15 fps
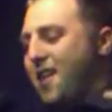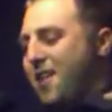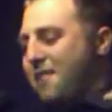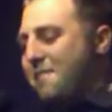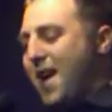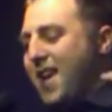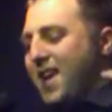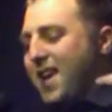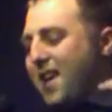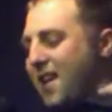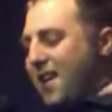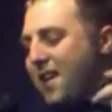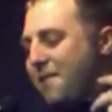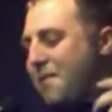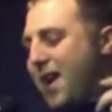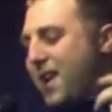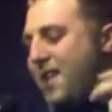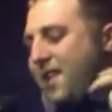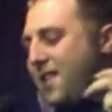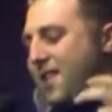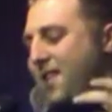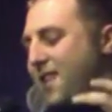mate,
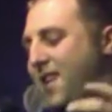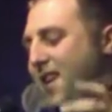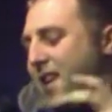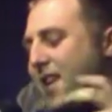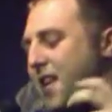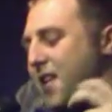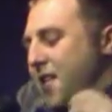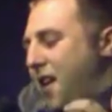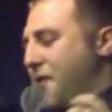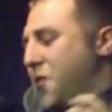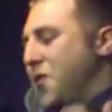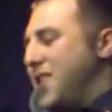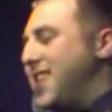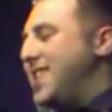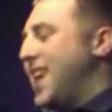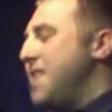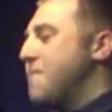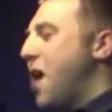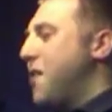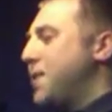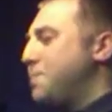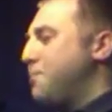I've got this
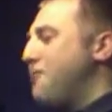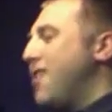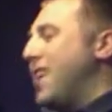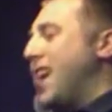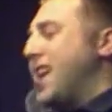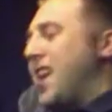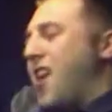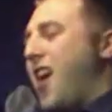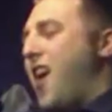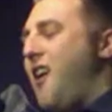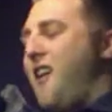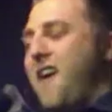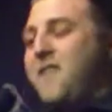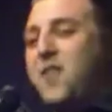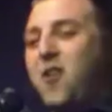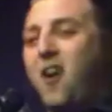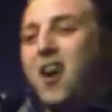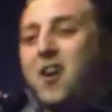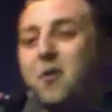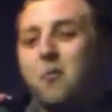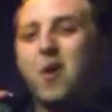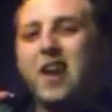email. It's brilliant. I
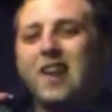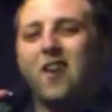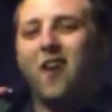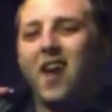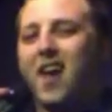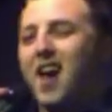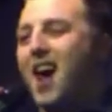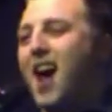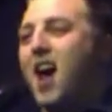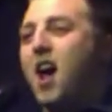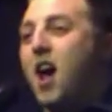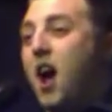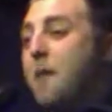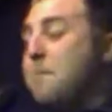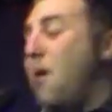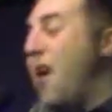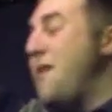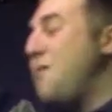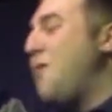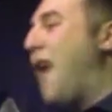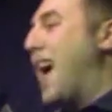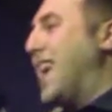could win my
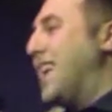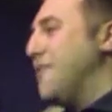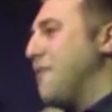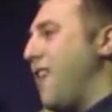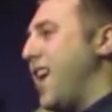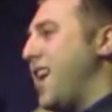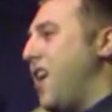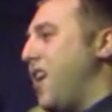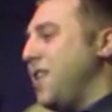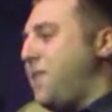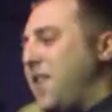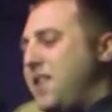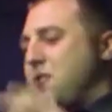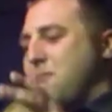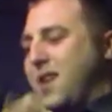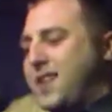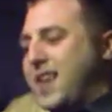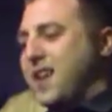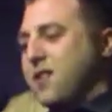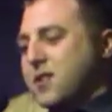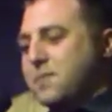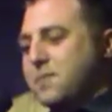weight, right? I fill in all my
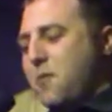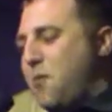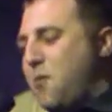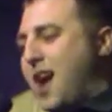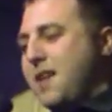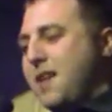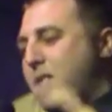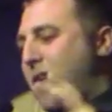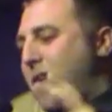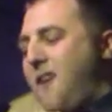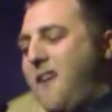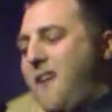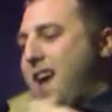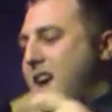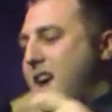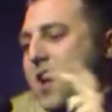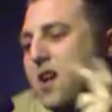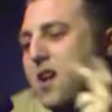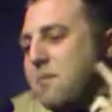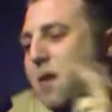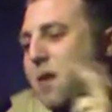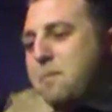details, my weight, my height,
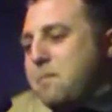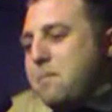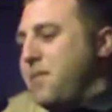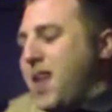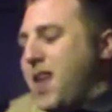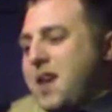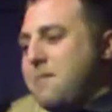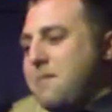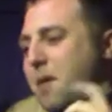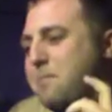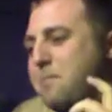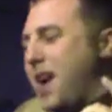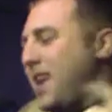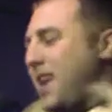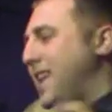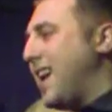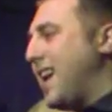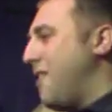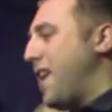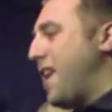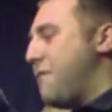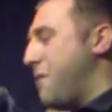my name, my bank
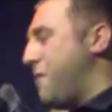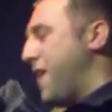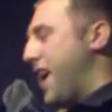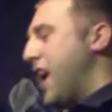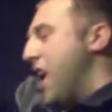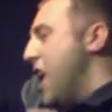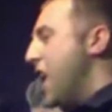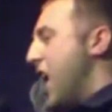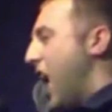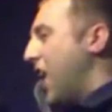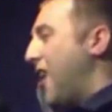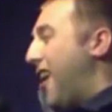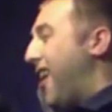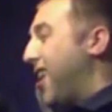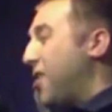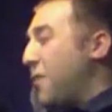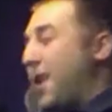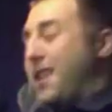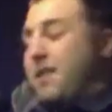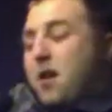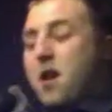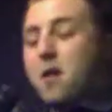account, everything. And I can
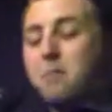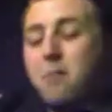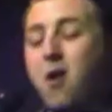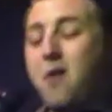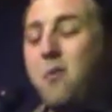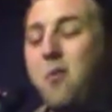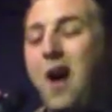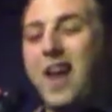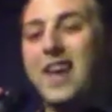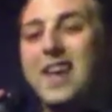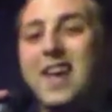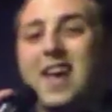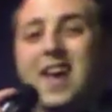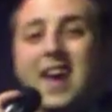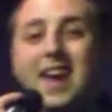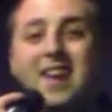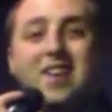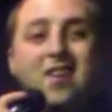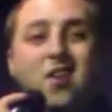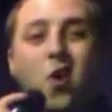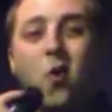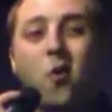win my weight
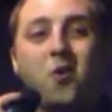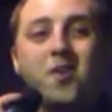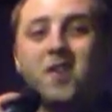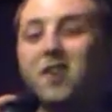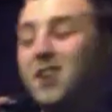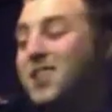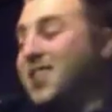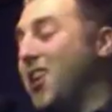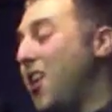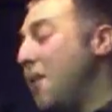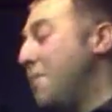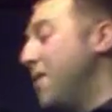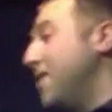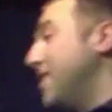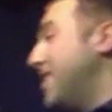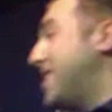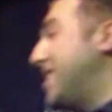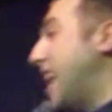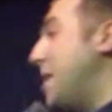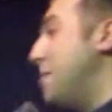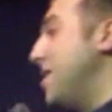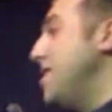in cod, turbot,
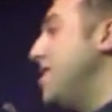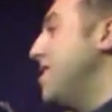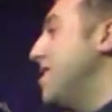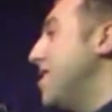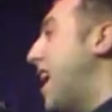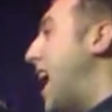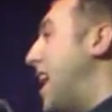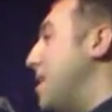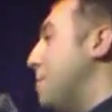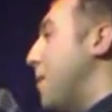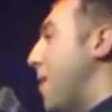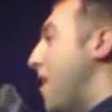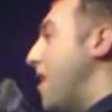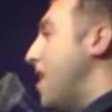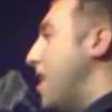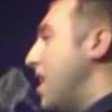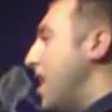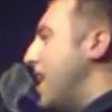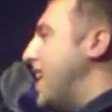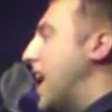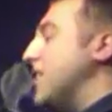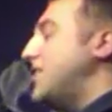salmon, halibut.
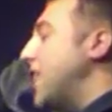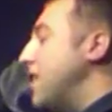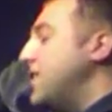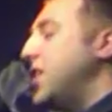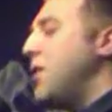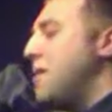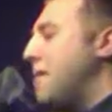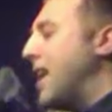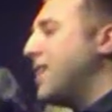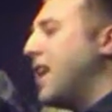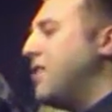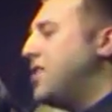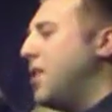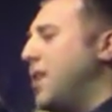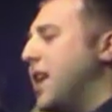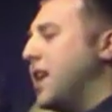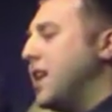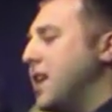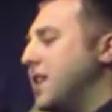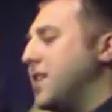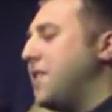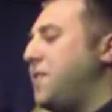And he goes, don't do it, mate, don't do it.
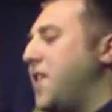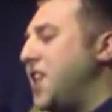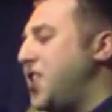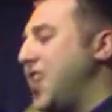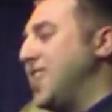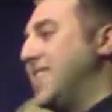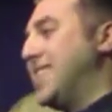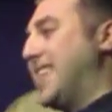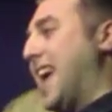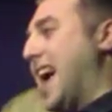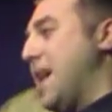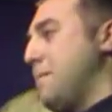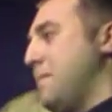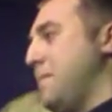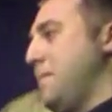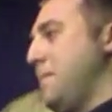It's a phishing scam.